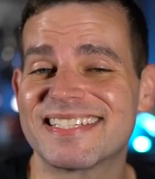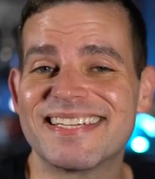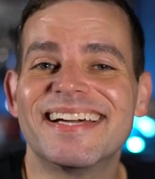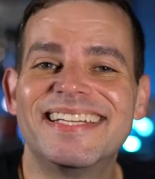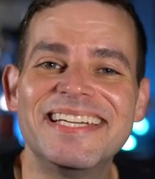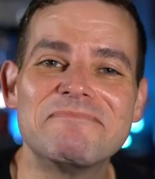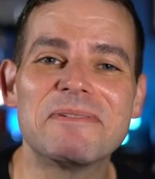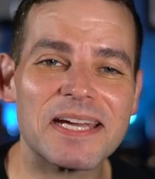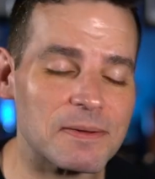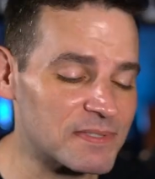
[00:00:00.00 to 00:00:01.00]
exciting
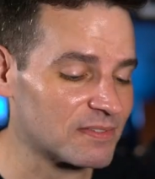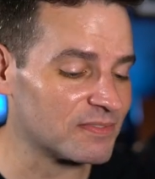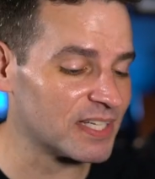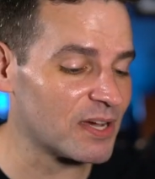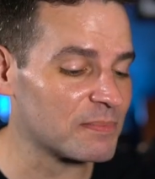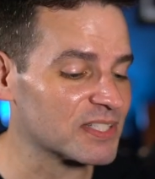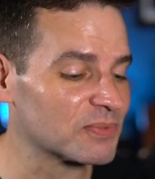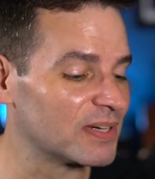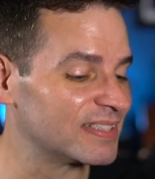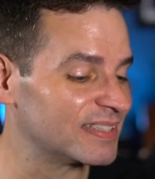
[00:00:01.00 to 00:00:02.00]
pickups video, but just
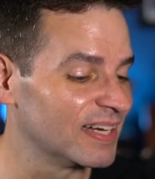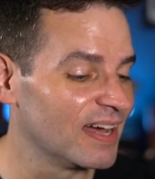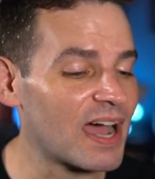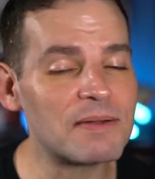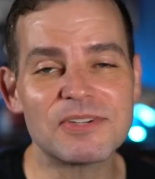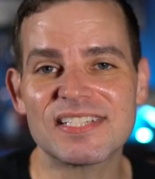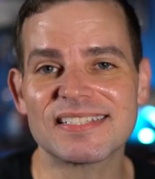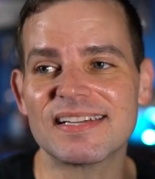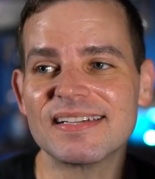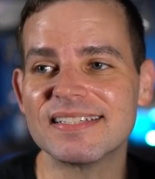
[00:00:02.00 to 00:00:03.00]
wanted, I'm just
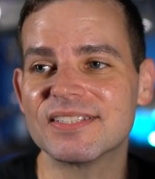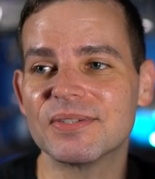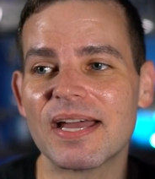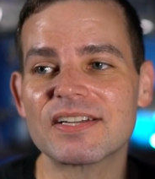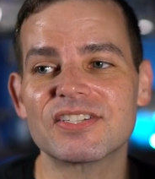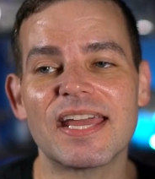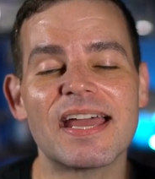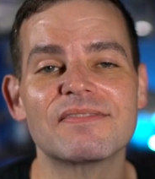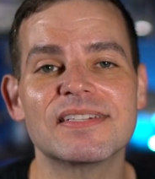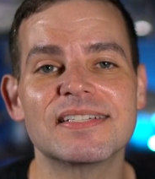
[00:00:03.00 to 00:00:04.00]
excited to actually have